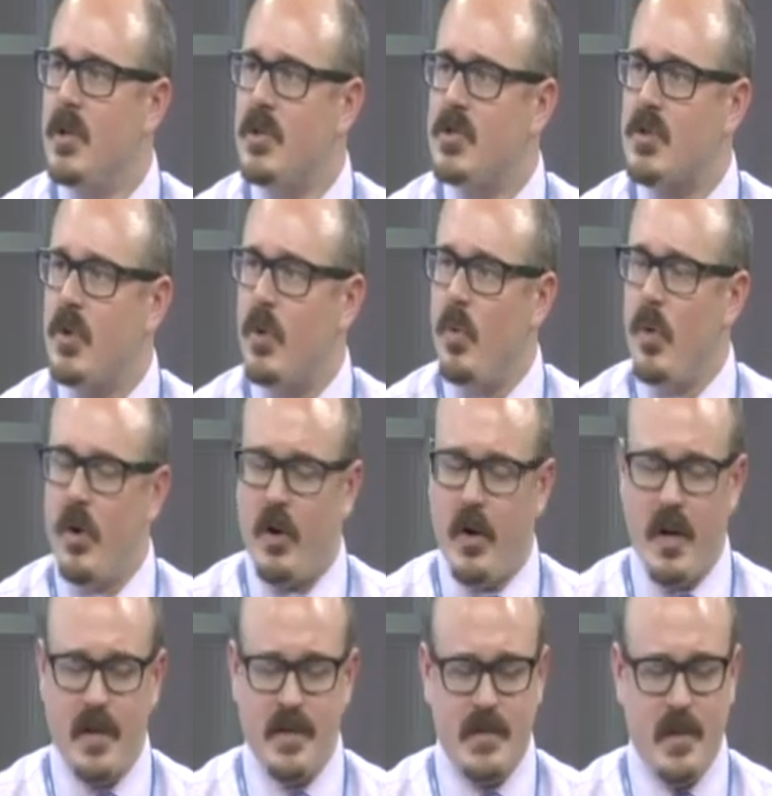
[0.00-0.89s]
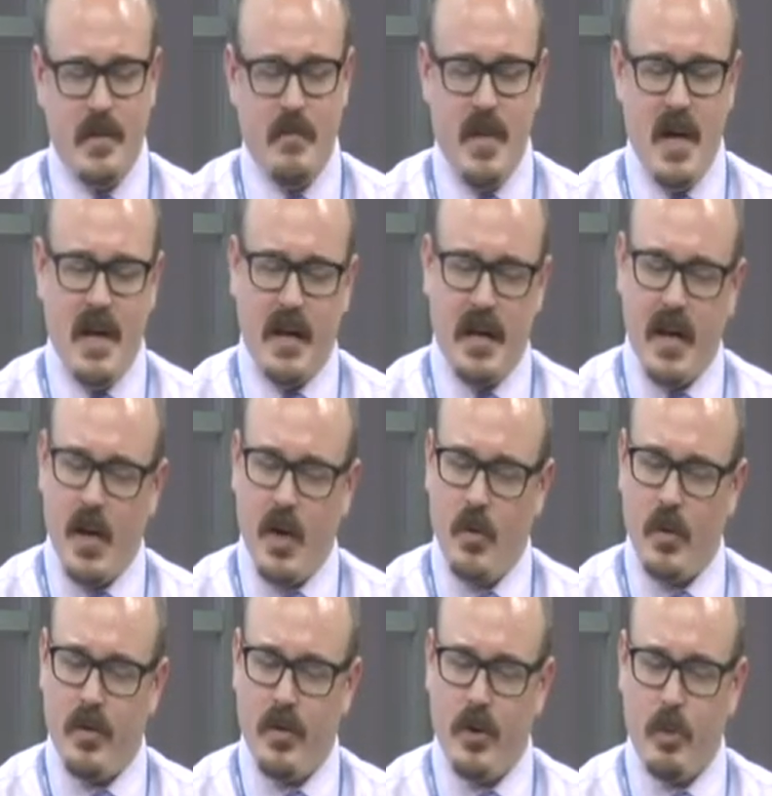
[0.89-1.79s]
So whereas in Medicare
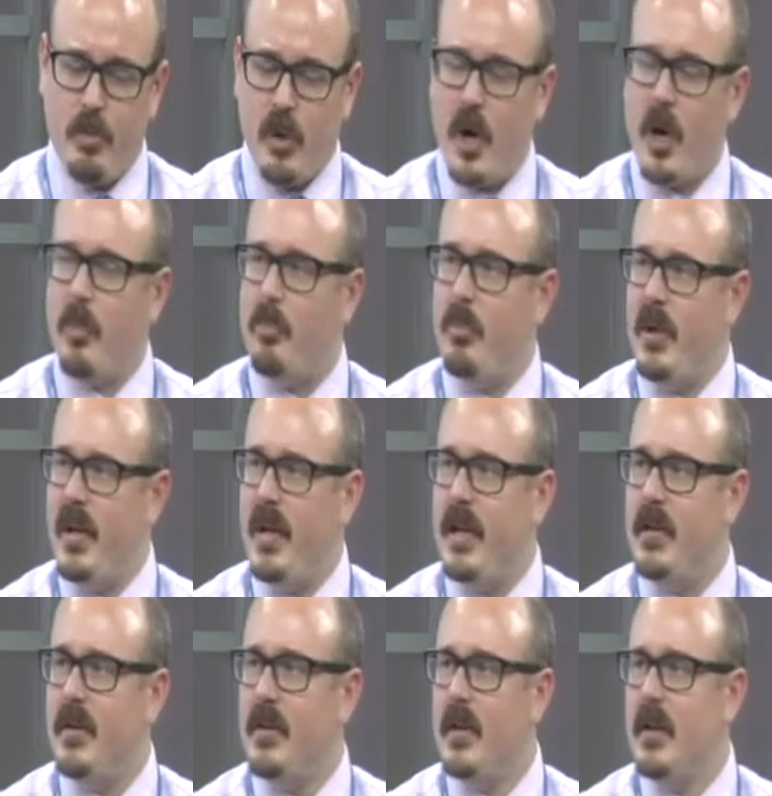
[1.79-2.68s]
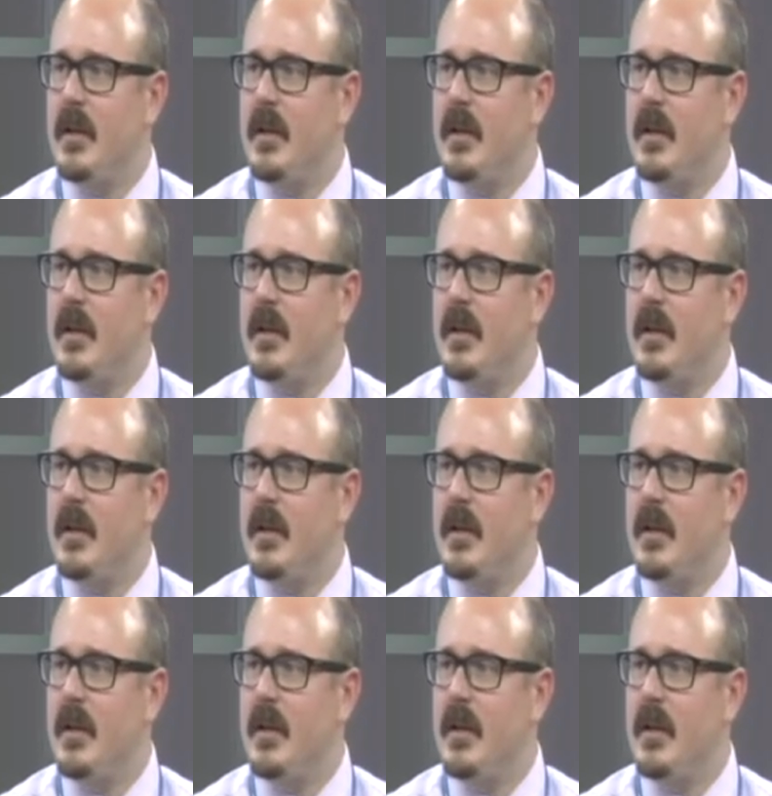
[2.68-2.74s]
with your Part B,